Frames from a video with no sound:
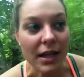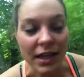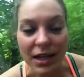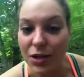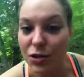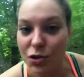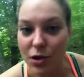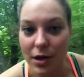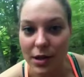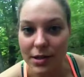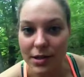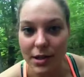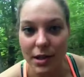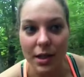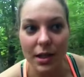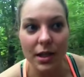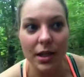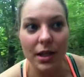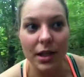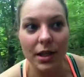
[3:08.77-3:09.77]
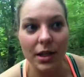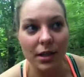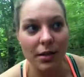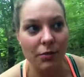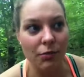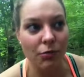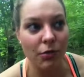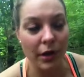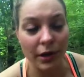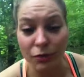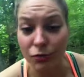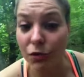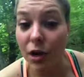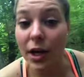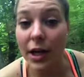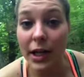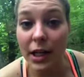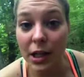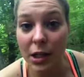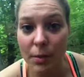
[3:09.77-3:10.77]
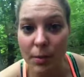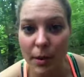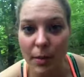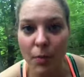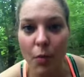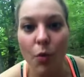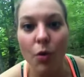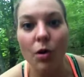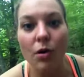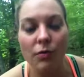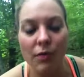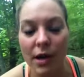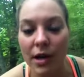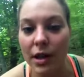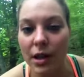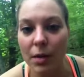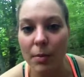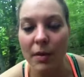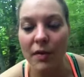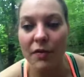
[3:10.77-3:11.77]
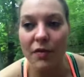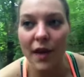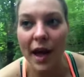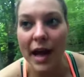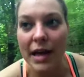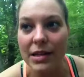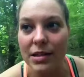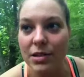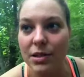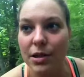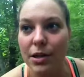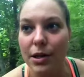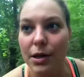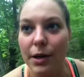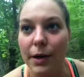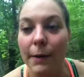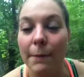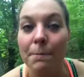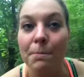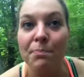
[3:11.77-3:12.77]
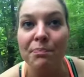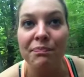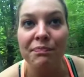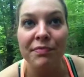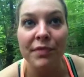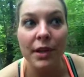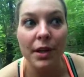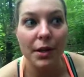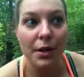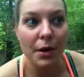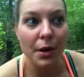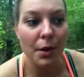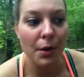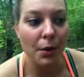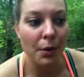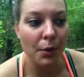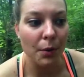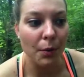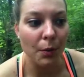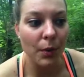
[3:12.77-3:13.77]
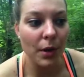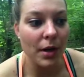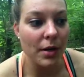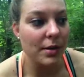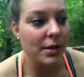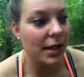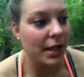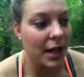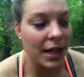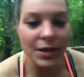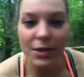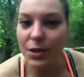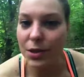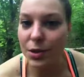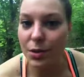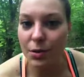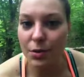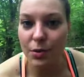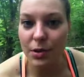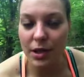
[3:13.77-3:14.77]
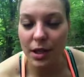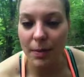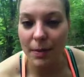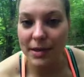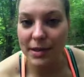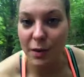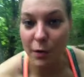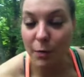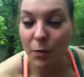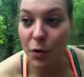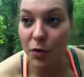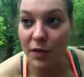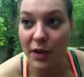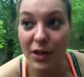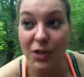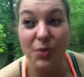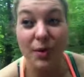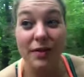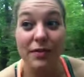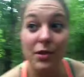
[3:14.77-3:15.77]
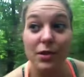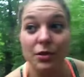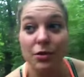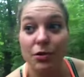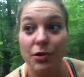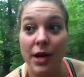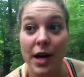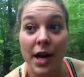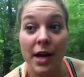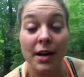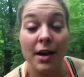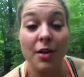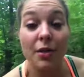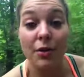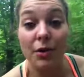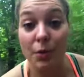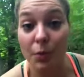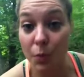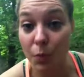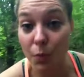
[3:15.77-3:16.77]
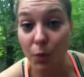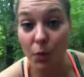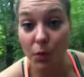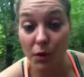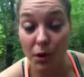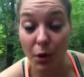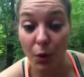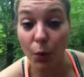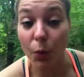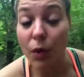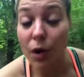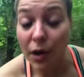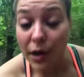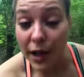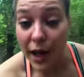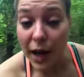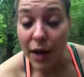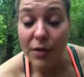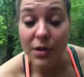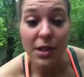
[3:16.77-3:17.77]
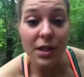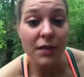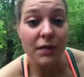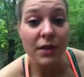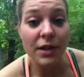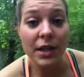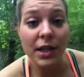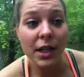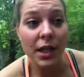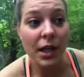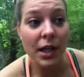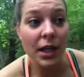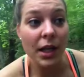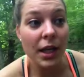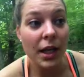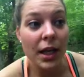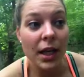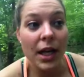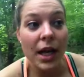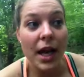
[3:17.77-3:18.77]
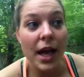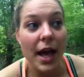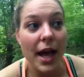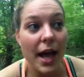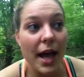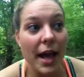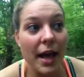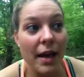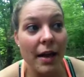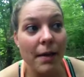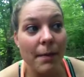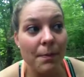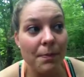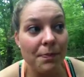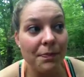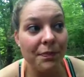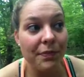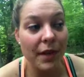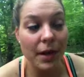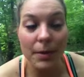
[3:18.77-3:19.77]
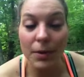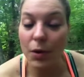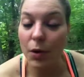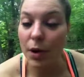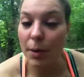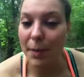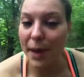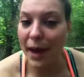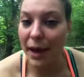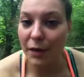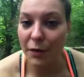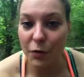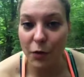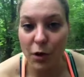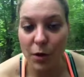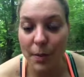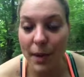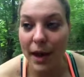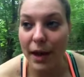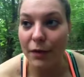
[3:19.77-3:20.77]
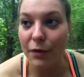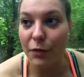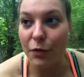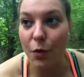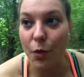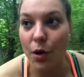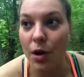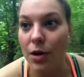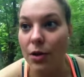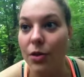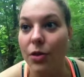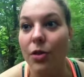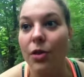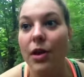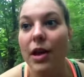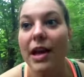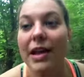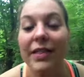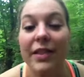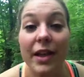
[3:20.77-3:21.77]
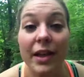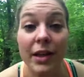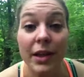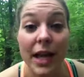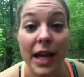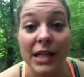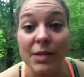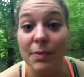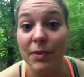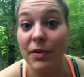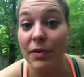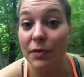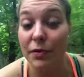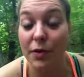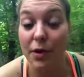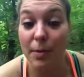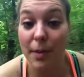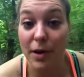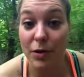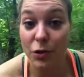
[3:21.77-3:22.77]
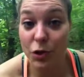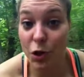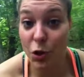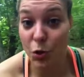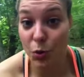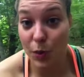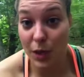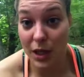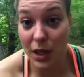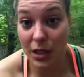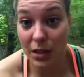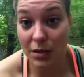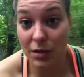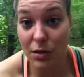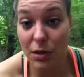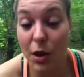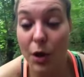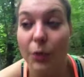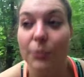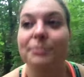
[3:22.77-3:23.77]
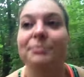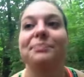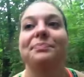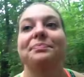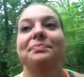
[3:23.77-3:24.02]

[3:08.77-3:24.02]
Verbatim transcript: interested in, in running a little bit more, running a little bit faster. You know, what else can I do to get myself motivated? Do I have to create another, you know, workout DVD? And I've been going back and forth, back and forth, and then that's been for about two weeks. So,